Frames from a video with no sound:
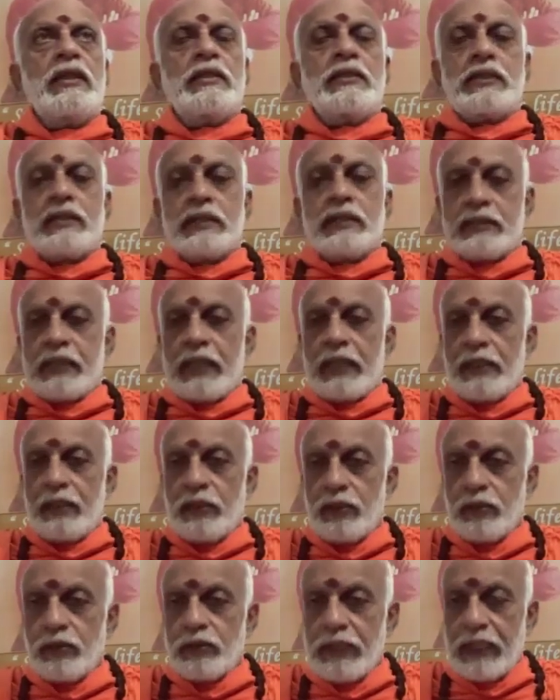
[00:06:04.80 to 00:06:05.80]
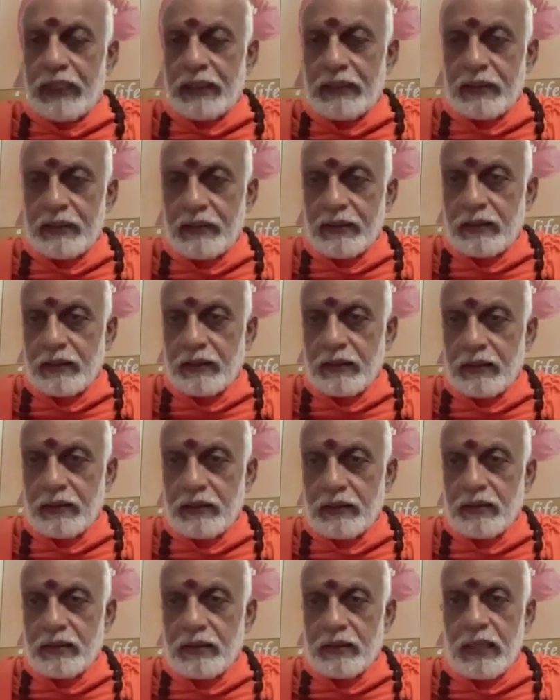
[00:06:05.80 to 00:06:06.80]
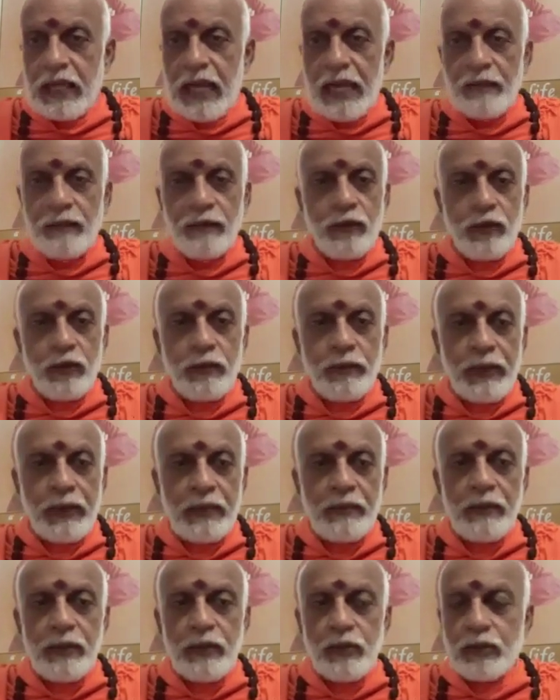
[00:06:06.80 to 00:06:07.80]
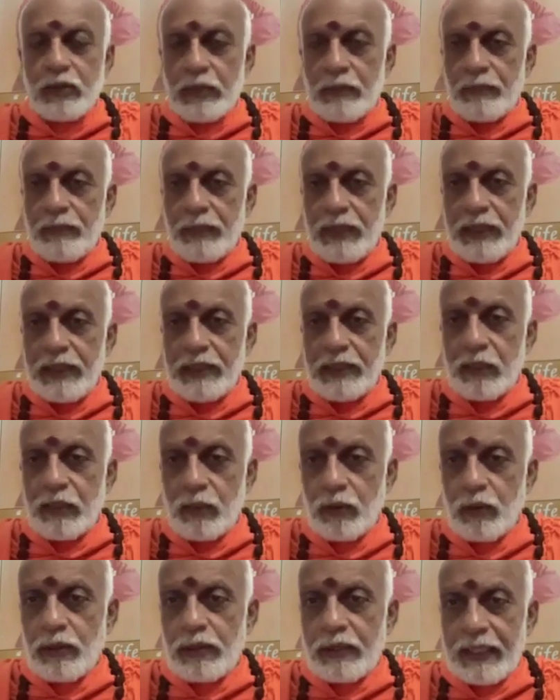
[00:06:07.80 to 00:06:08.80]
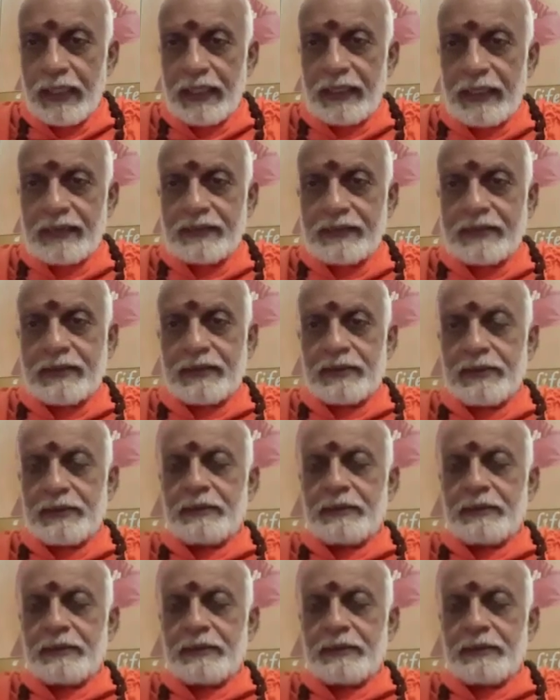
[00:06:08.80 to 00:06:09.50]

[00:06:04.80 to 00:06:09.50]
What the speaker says: since I know that I won't be able to complete the whole text,